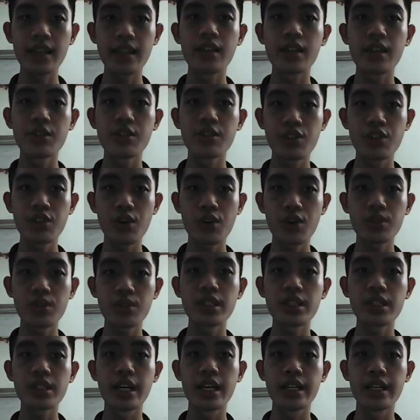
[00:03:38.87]
shows
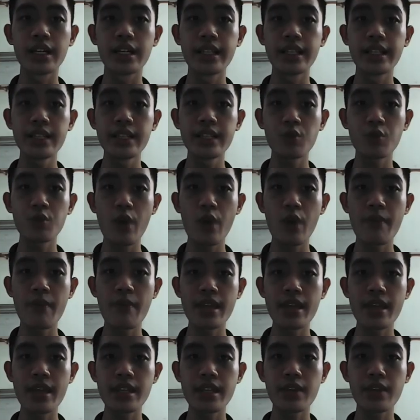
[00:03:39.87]
the least square
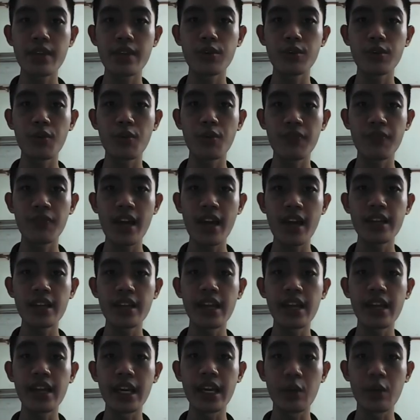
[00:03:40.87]
method to find the
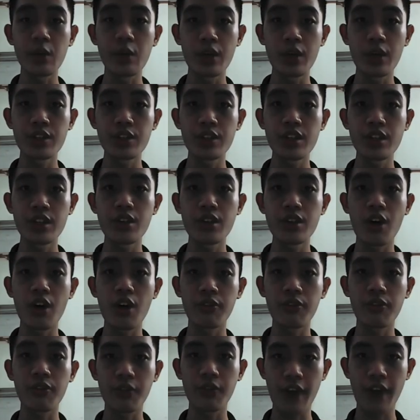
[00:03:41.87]
equation of
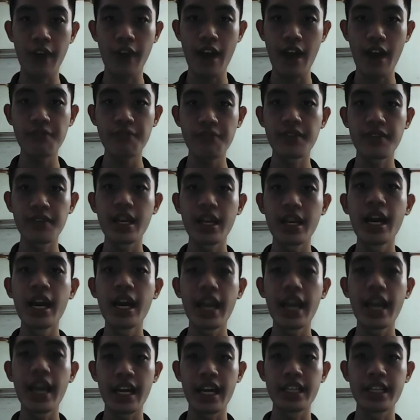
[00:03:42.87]
graph
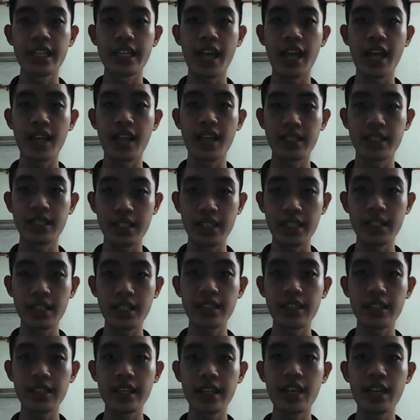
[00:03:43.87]
and
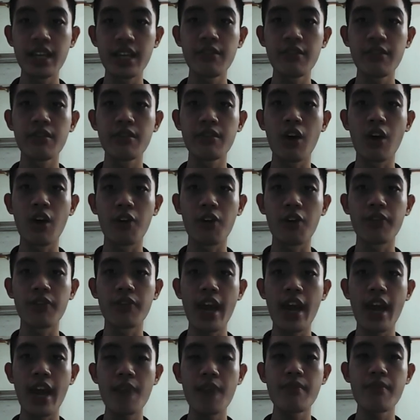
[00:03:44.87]
uncertainty of
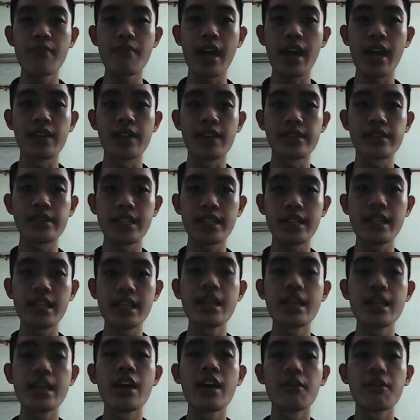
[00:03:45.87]
m and c
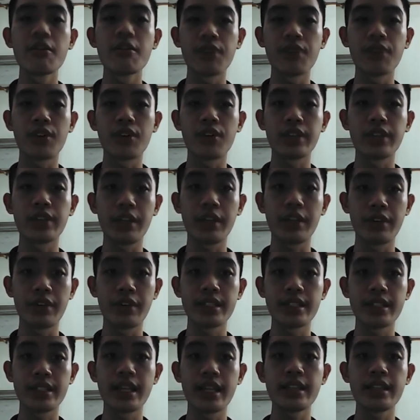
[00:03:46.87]
for
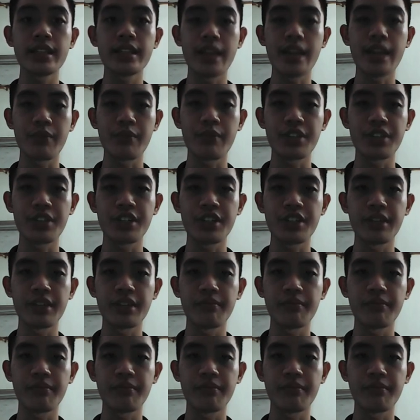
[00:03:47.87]
decreasing temperature.